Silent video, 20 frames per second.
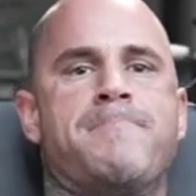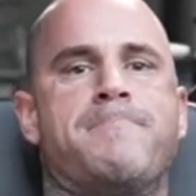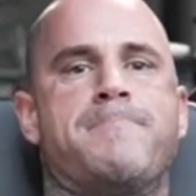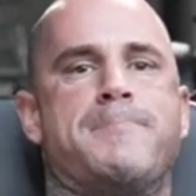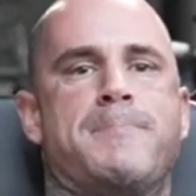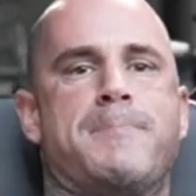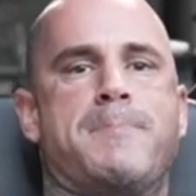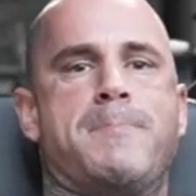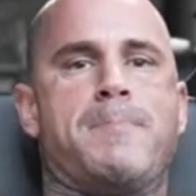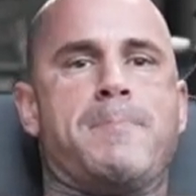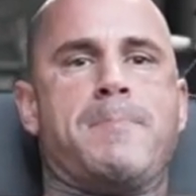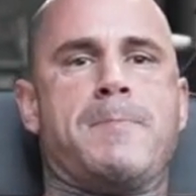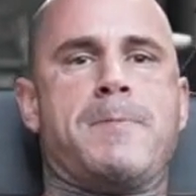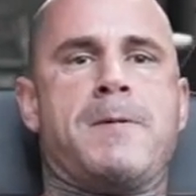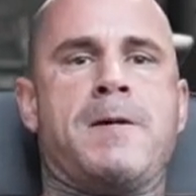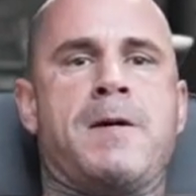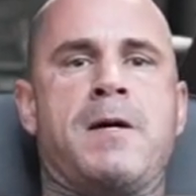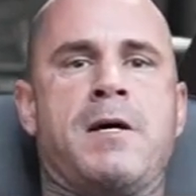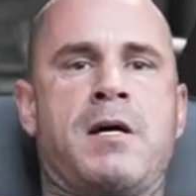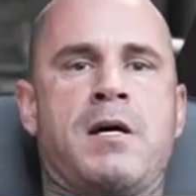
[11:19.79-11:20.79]

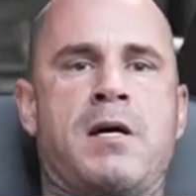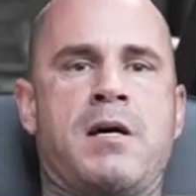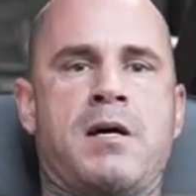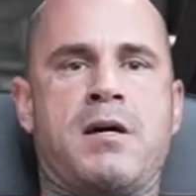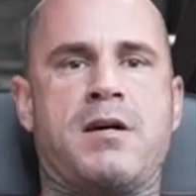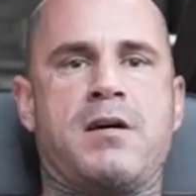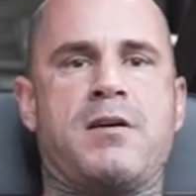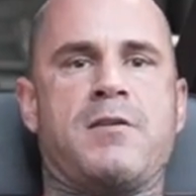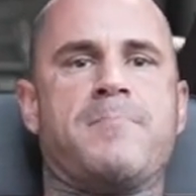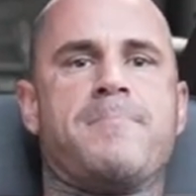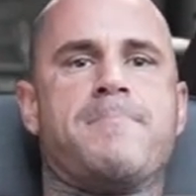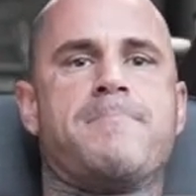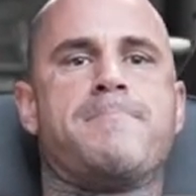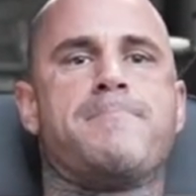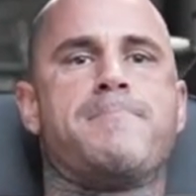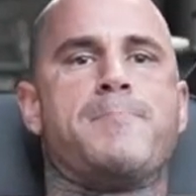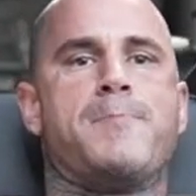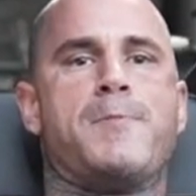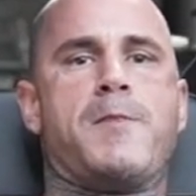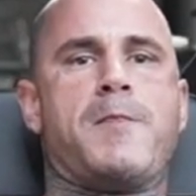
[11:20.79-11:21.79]

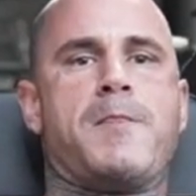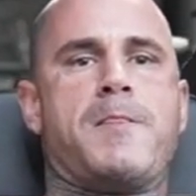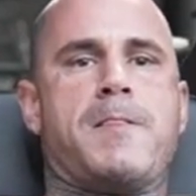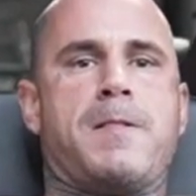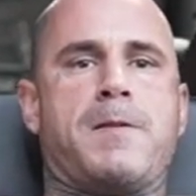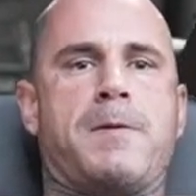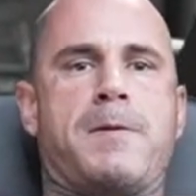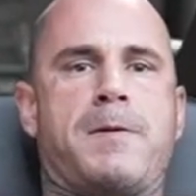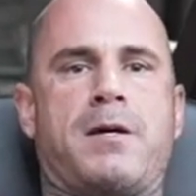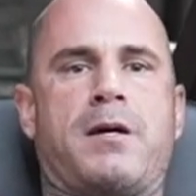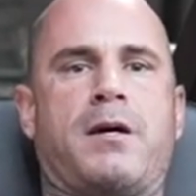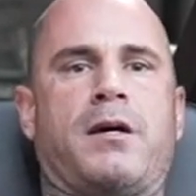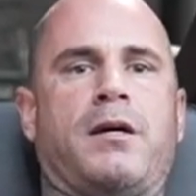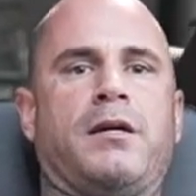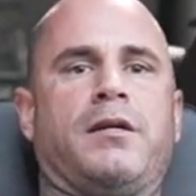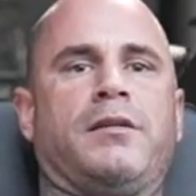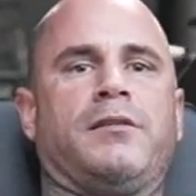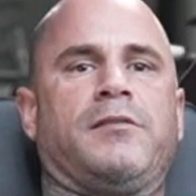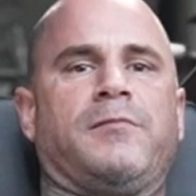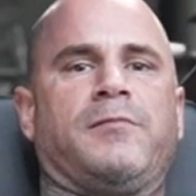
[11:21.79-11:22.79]

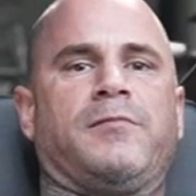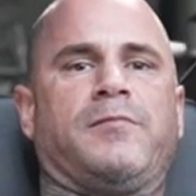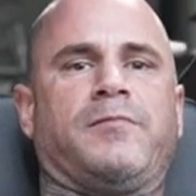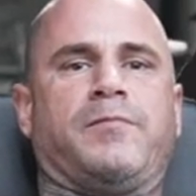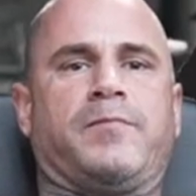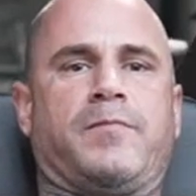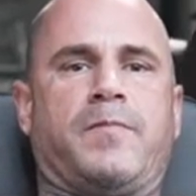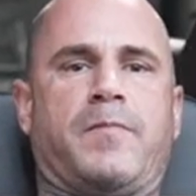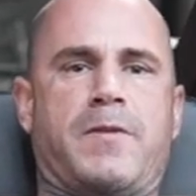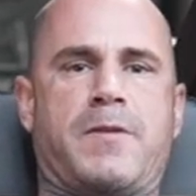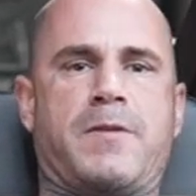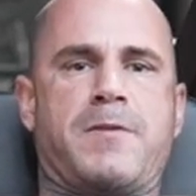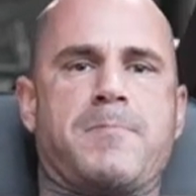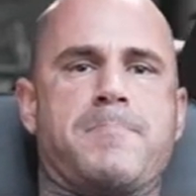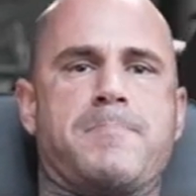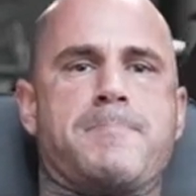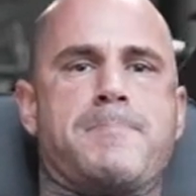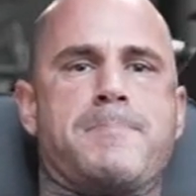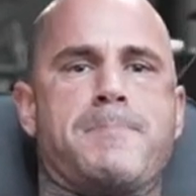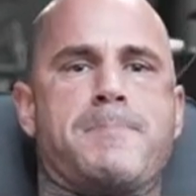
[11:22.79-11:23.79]

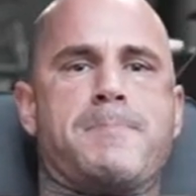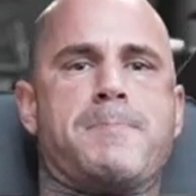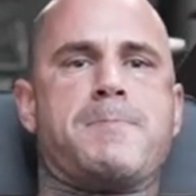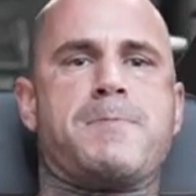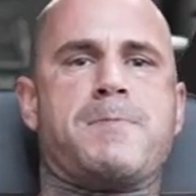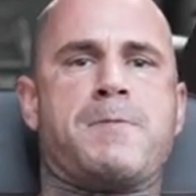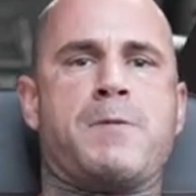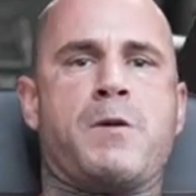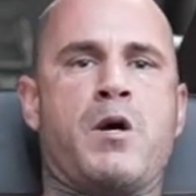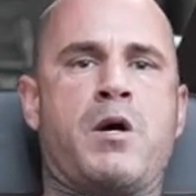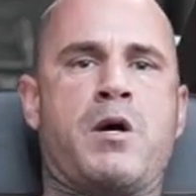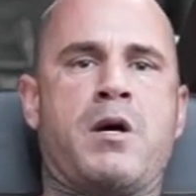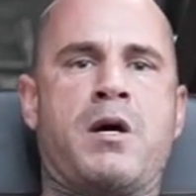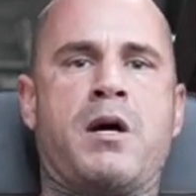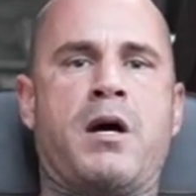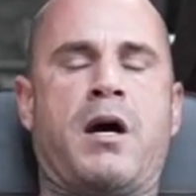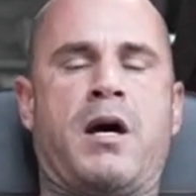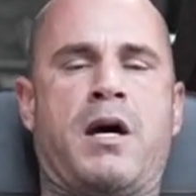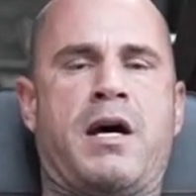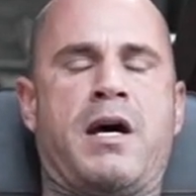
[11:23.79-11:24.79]

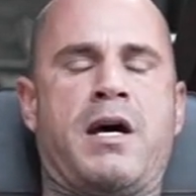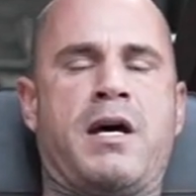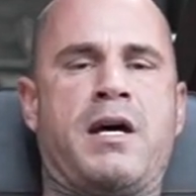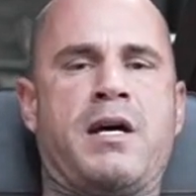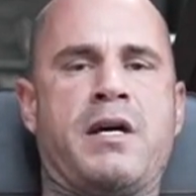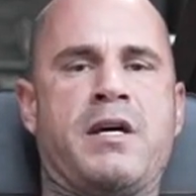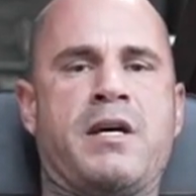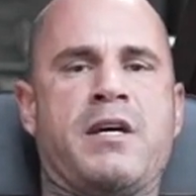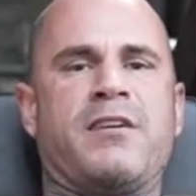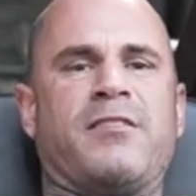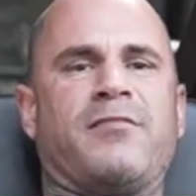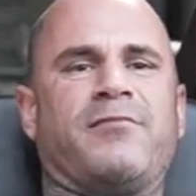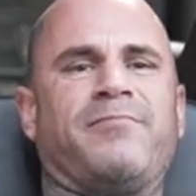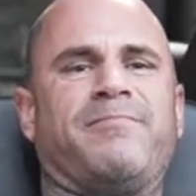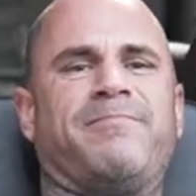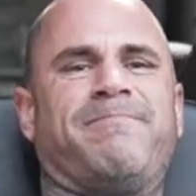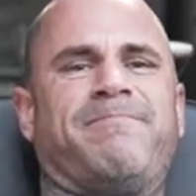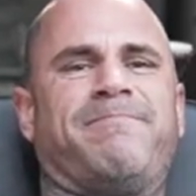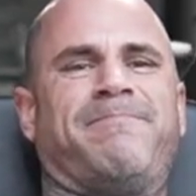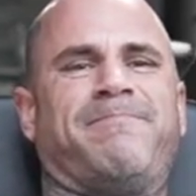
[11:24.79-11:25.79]

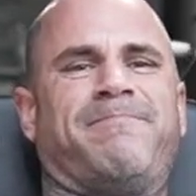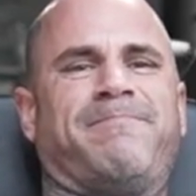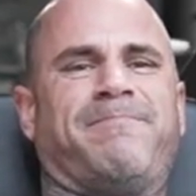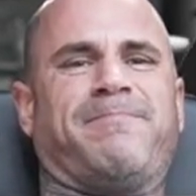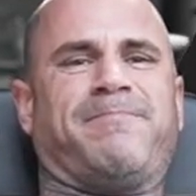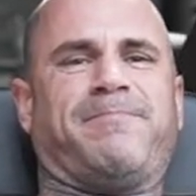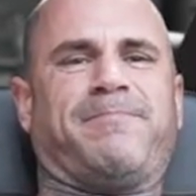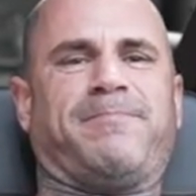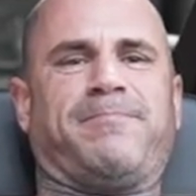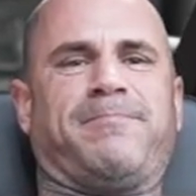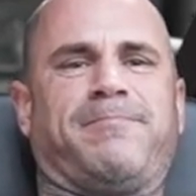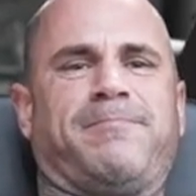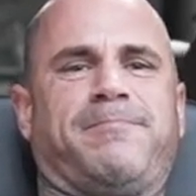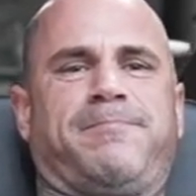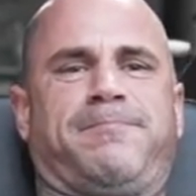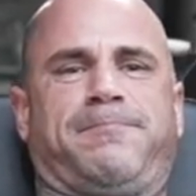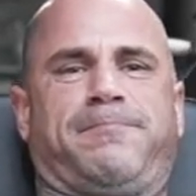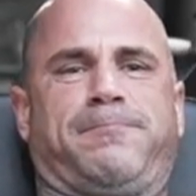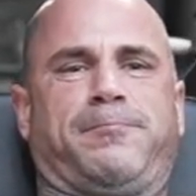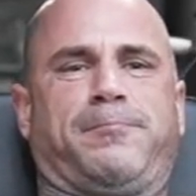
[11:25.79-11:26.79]

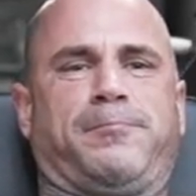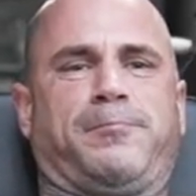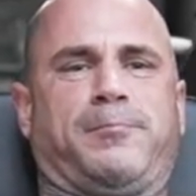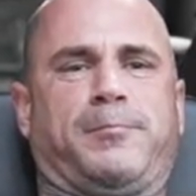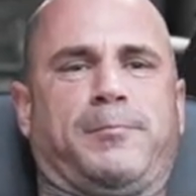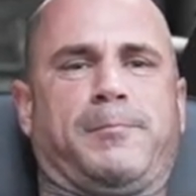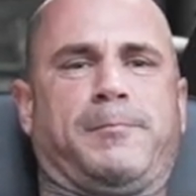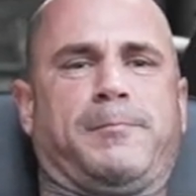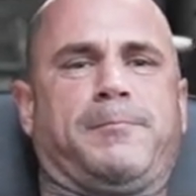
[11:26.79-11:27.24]
(silence)